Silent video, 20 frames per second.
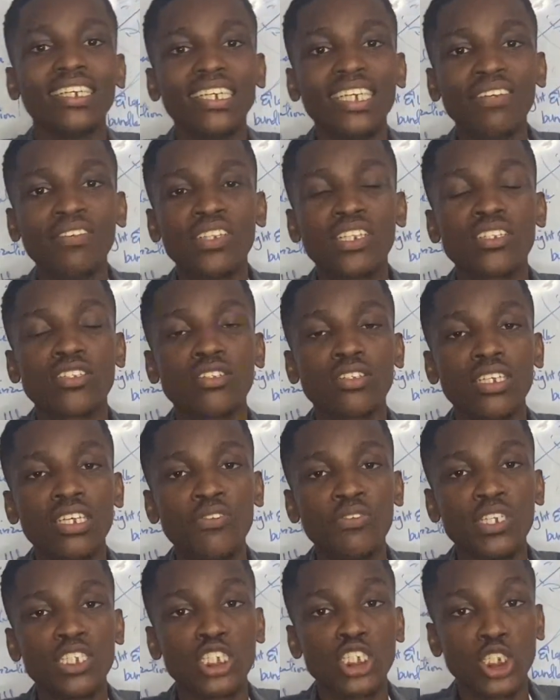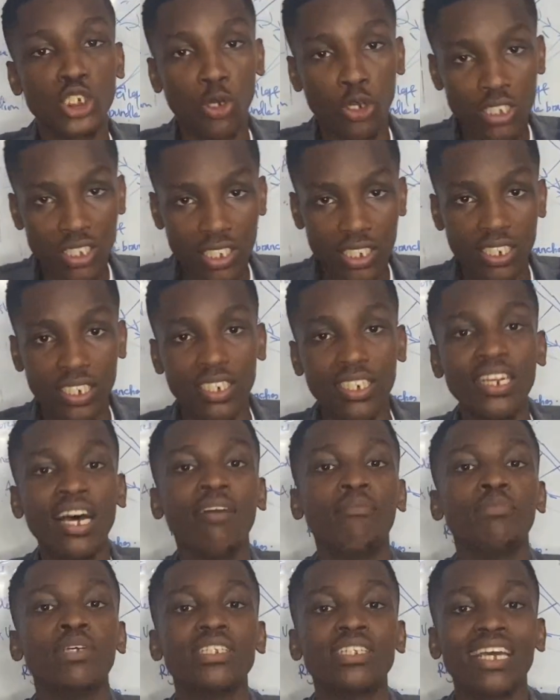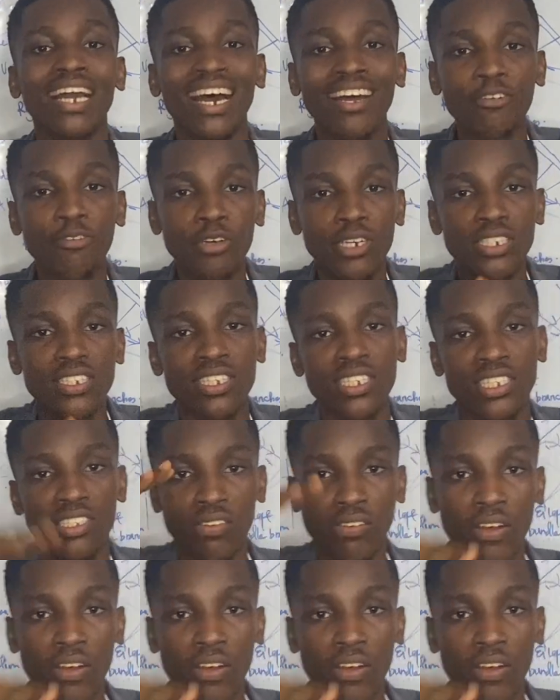if it's shortened, that means the heart rate is